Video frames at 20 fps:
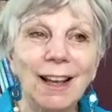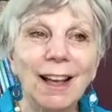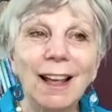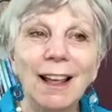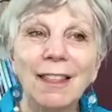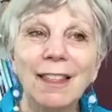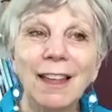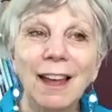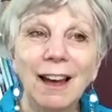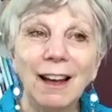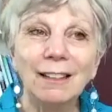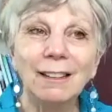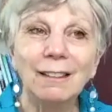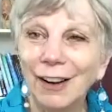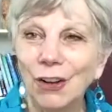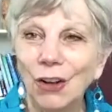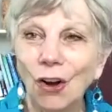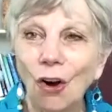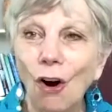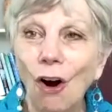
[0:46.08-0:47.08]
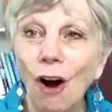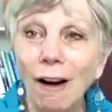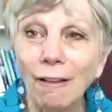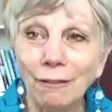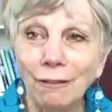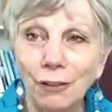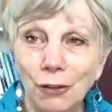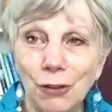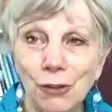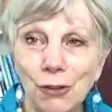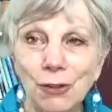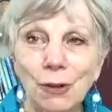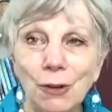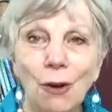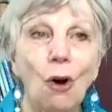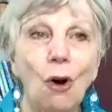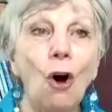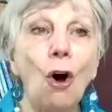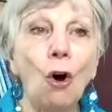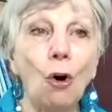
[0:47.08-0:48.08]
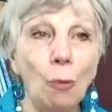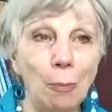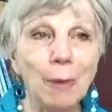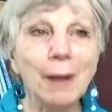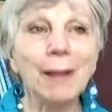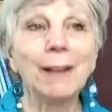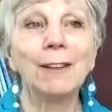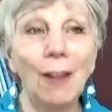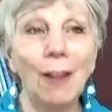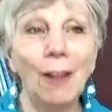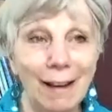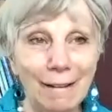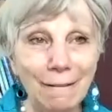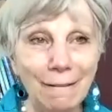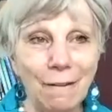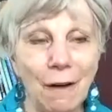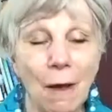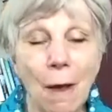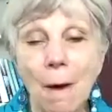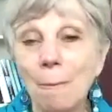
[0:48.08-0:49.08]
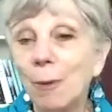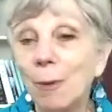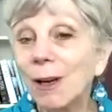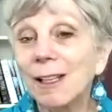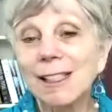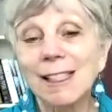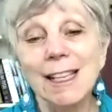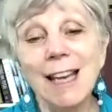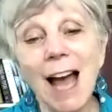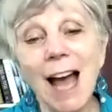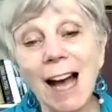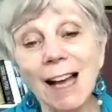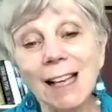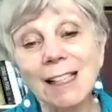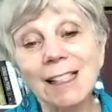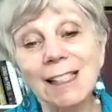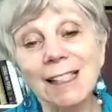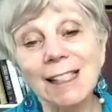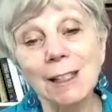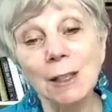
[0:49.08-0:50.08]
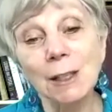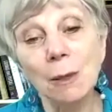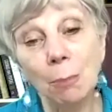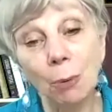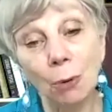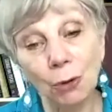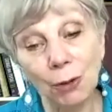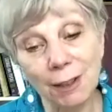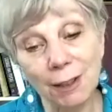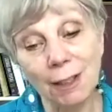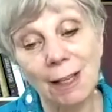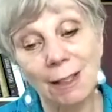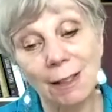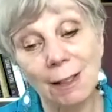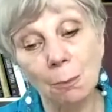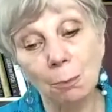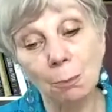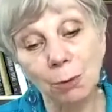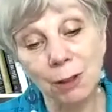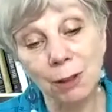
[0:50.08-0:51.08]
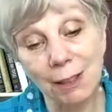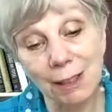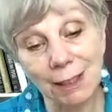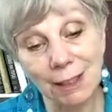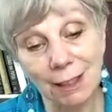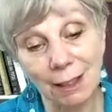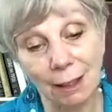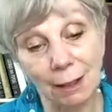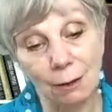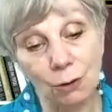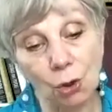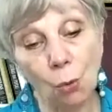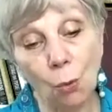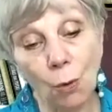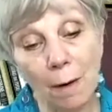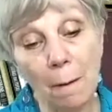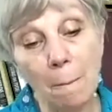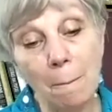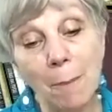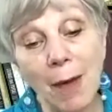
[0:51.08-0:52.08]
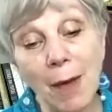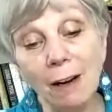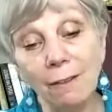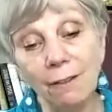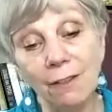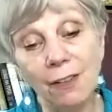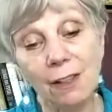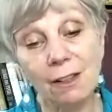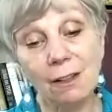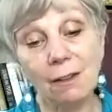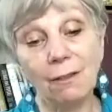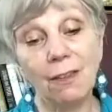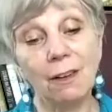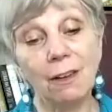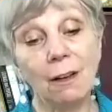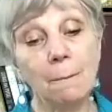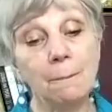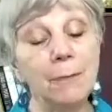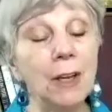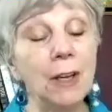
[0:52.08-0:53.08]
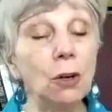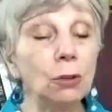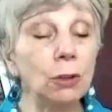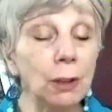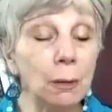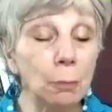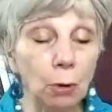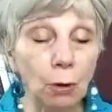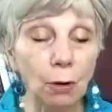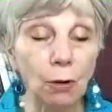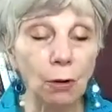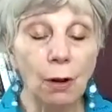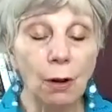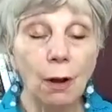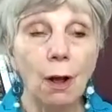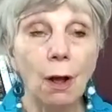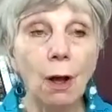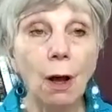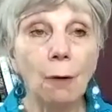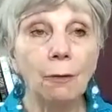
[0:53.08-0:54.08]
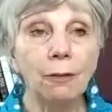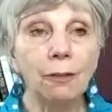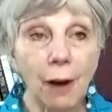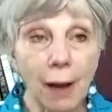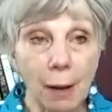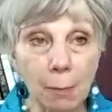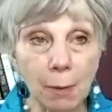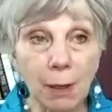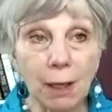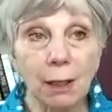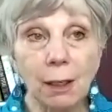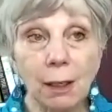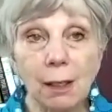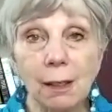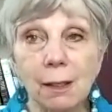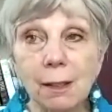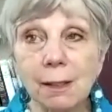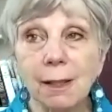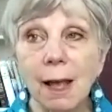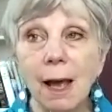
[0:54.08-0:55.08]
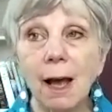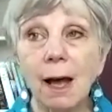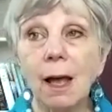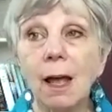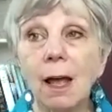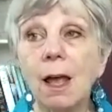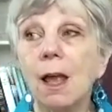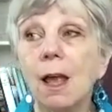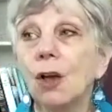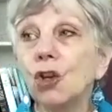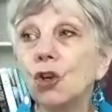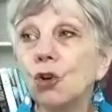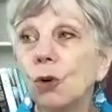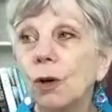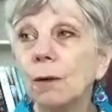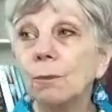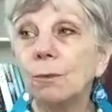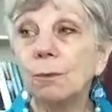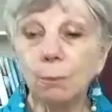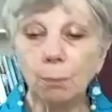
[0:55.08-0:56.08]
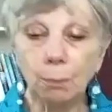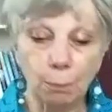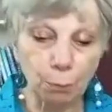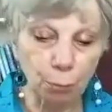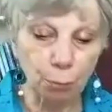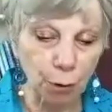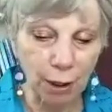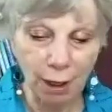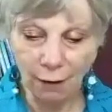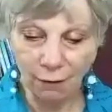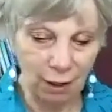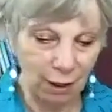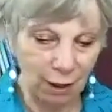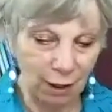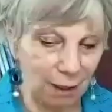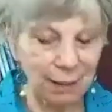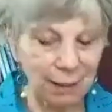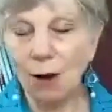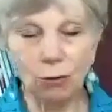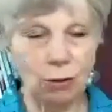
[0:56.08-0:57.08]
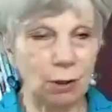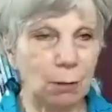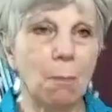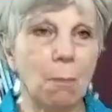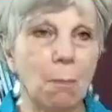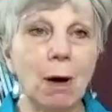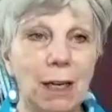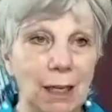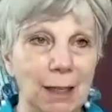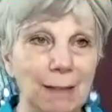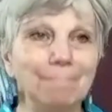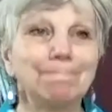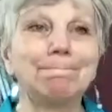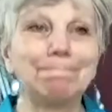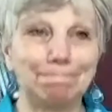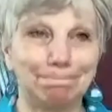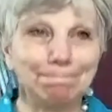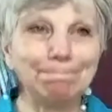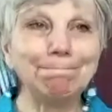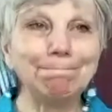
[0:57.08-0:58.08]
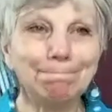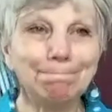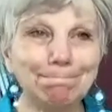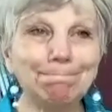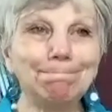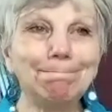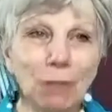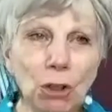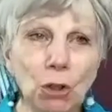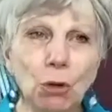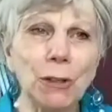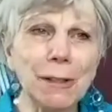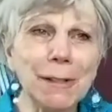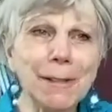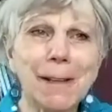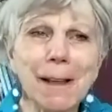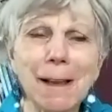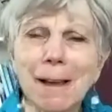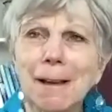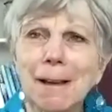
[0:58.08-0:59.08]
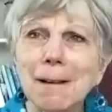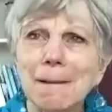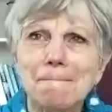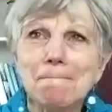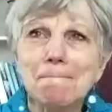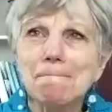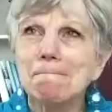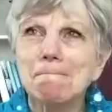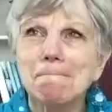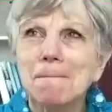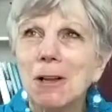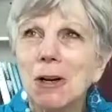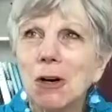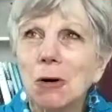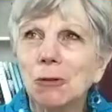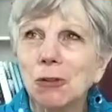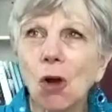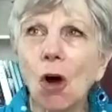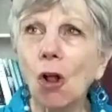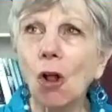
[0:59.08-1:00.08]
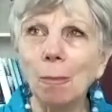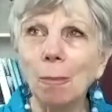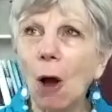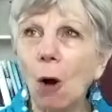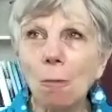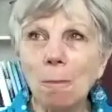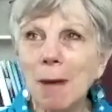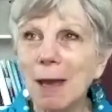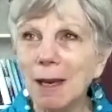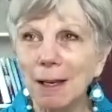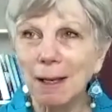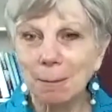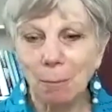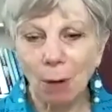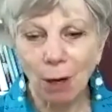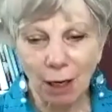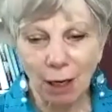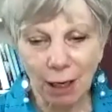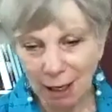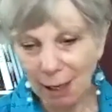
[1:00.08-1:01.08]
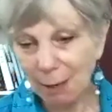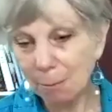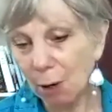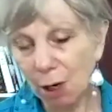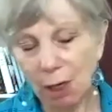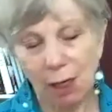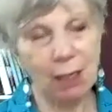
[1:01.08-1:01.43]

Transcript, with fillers: that offers hope and life but it's not simple it's not simplistic so one of the benefits of the neoliberal framing is that you can bring everything down to money you can say you know it's all about making money and money